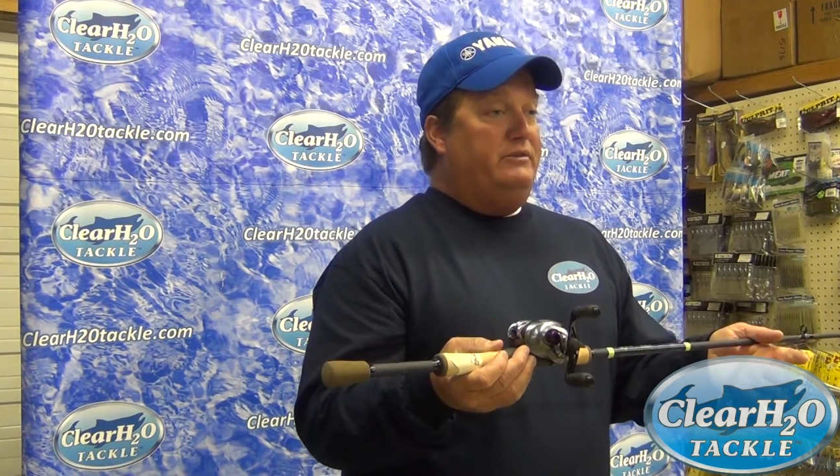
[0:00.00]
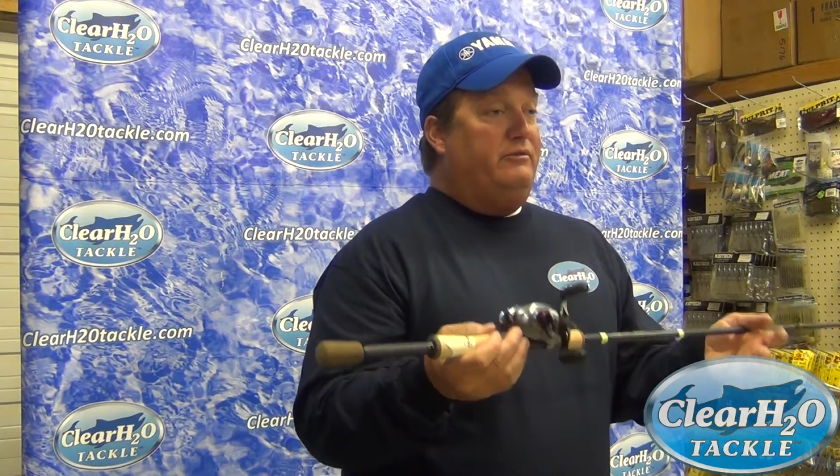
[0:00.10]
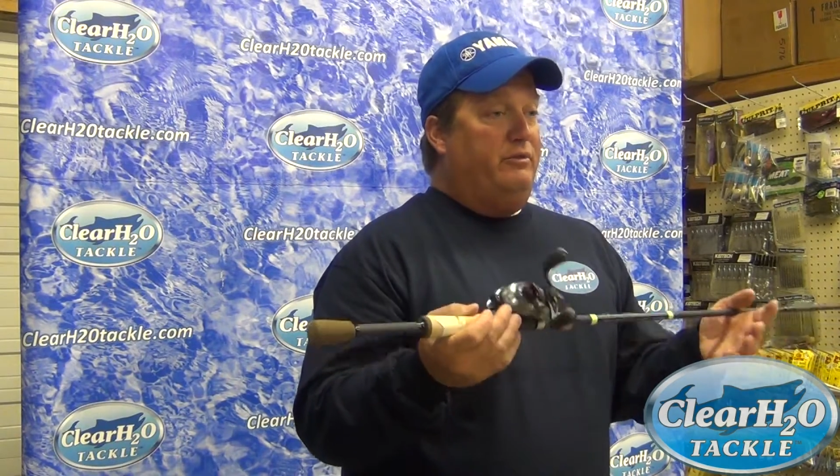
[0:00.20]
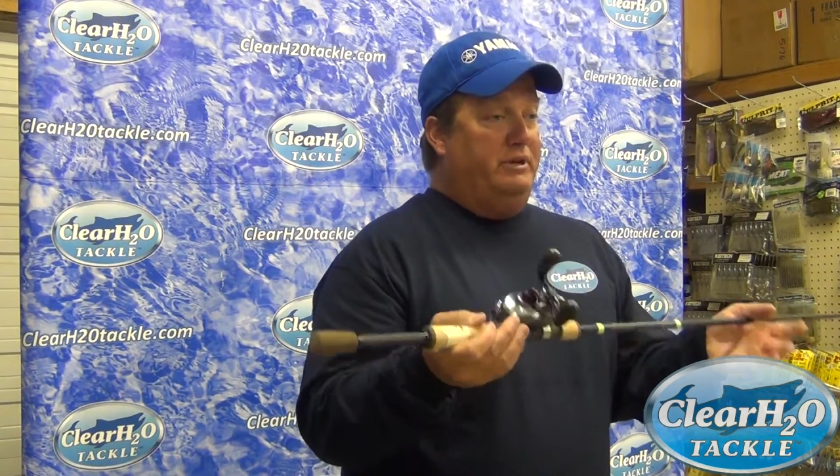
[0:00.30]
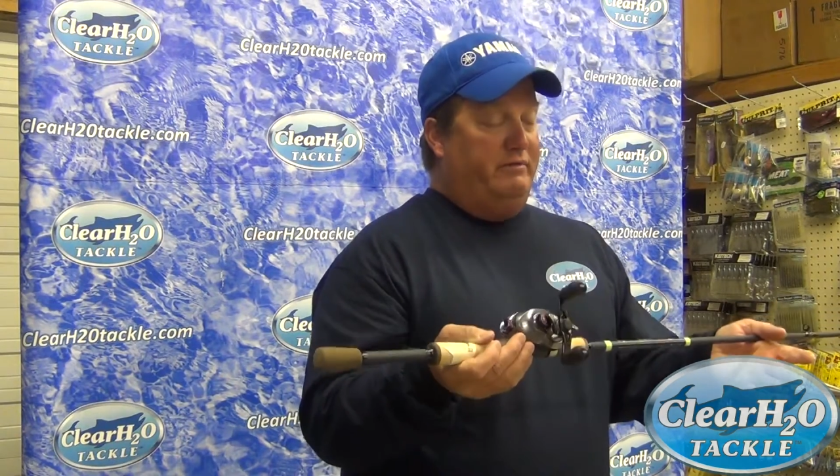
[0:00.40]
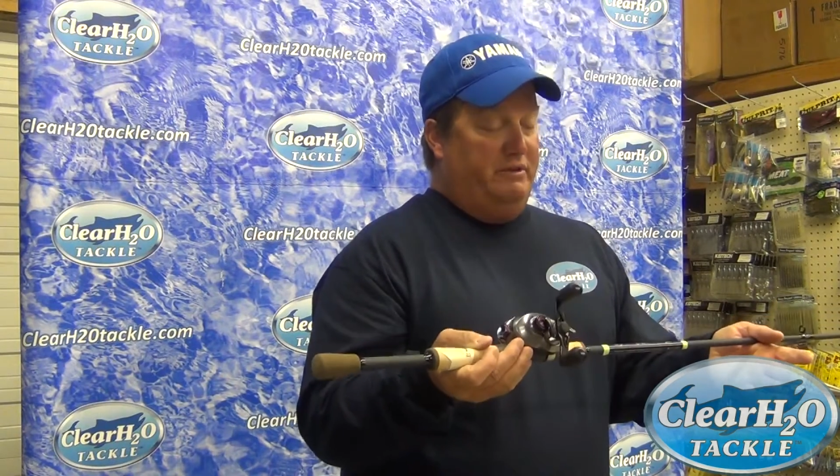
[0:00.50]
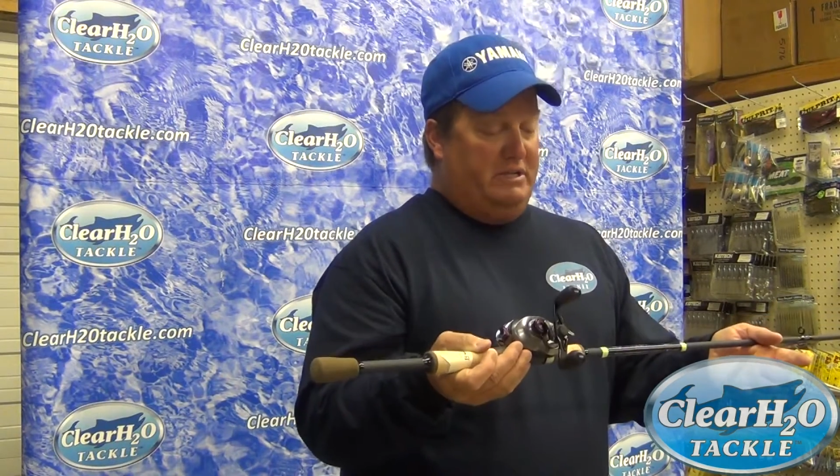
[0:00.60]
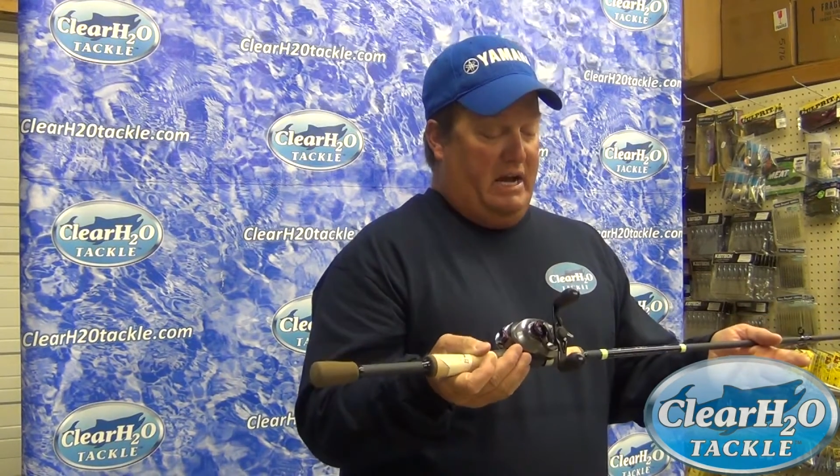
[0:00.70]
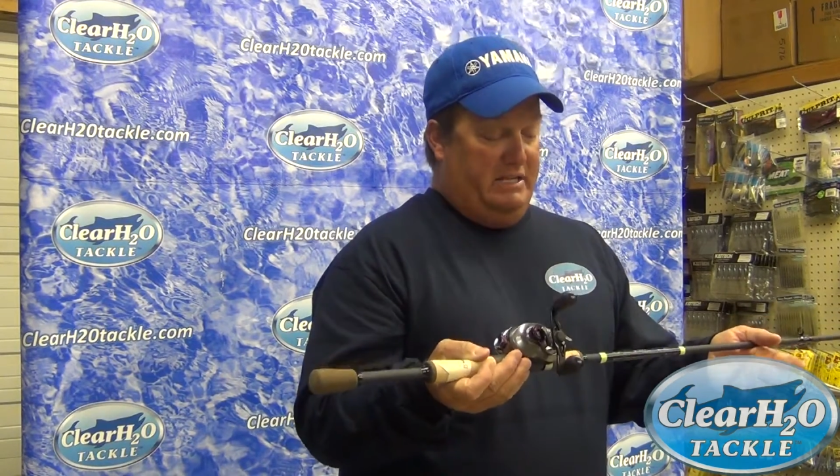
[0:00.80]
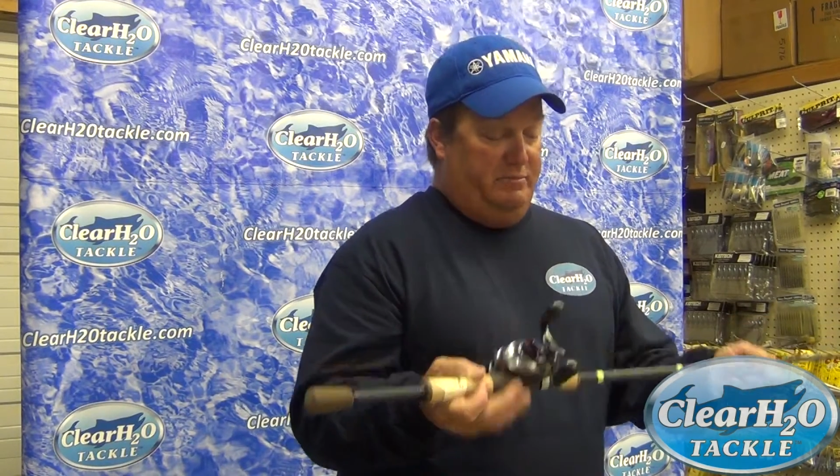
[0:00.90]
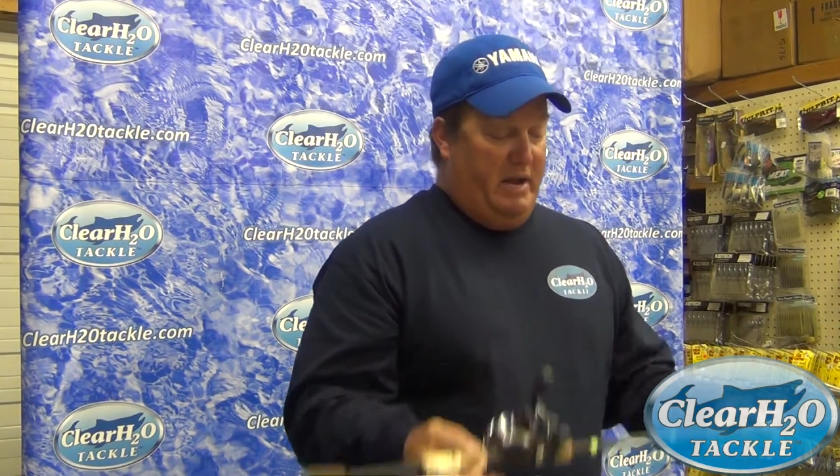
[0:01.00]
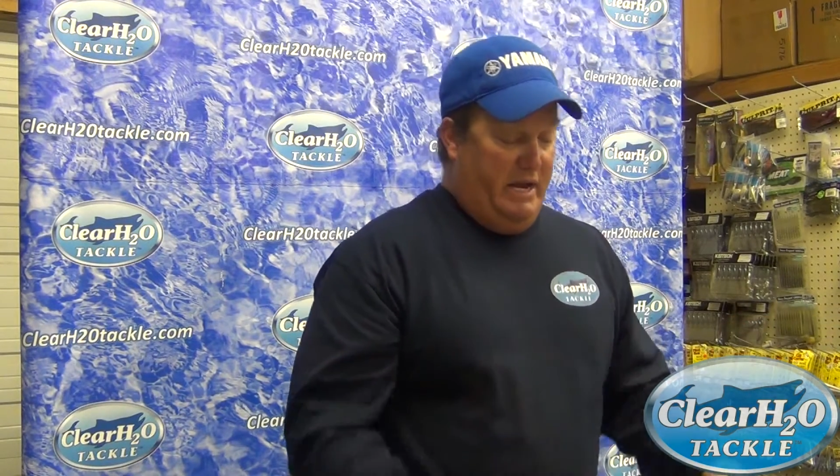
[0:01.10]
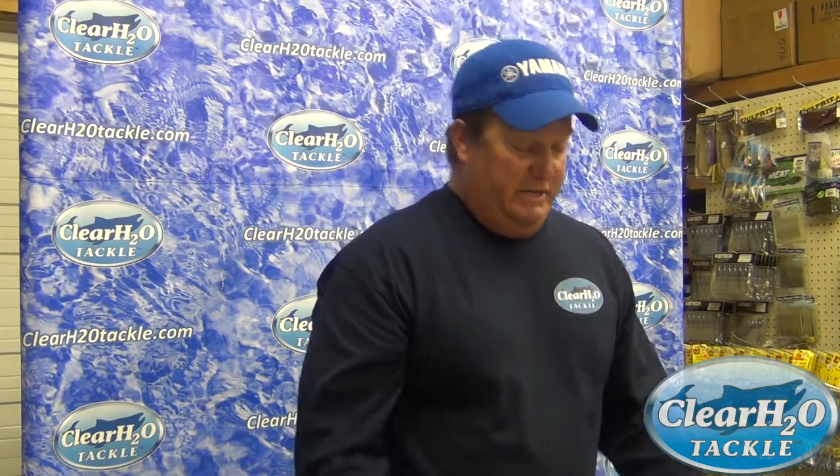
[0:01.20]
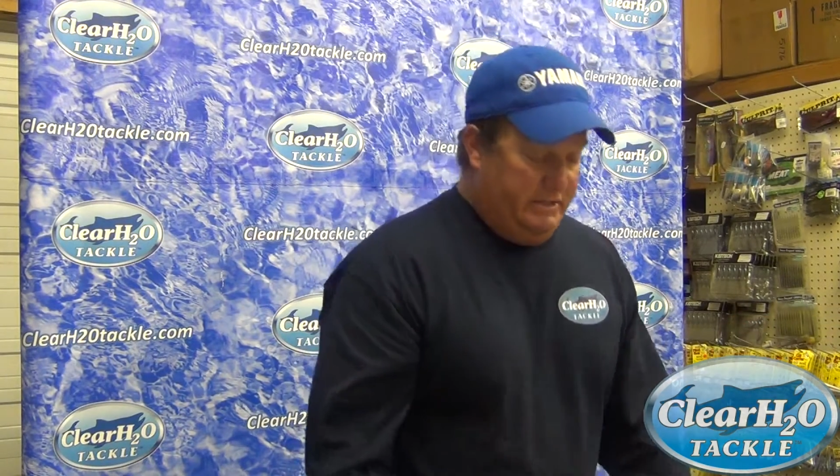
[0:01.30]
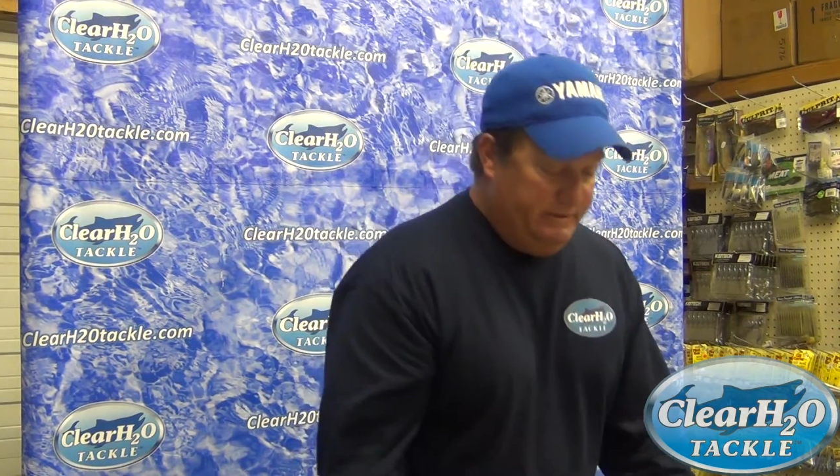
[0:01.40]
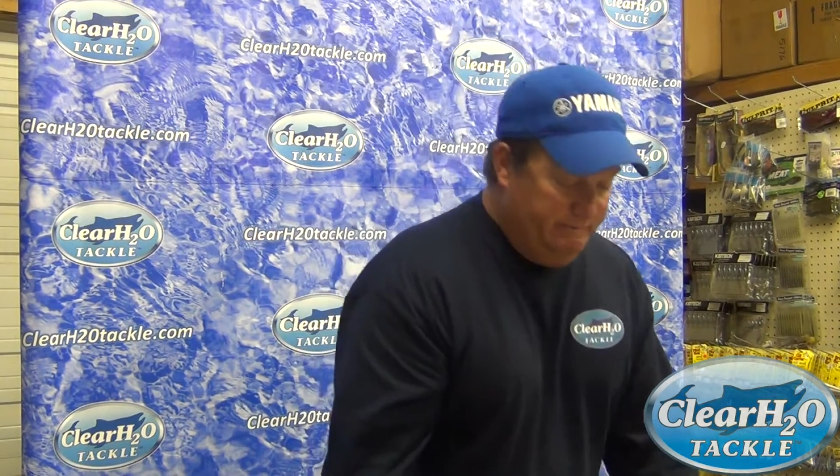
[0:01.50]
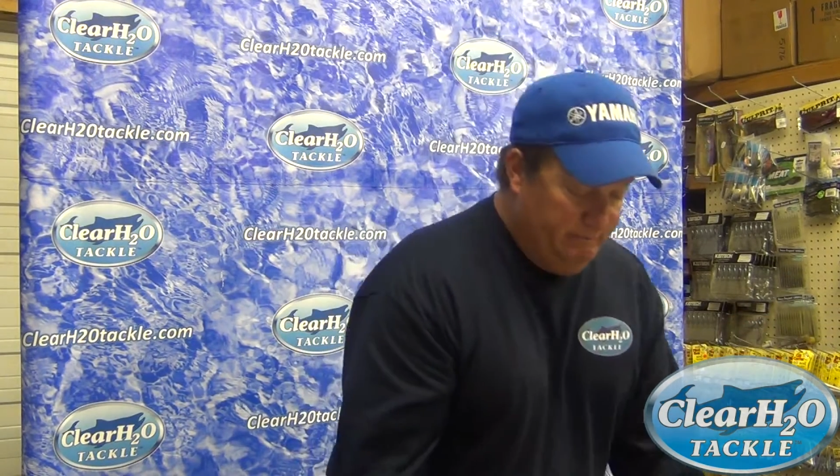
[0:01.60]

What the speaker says: for different size baits.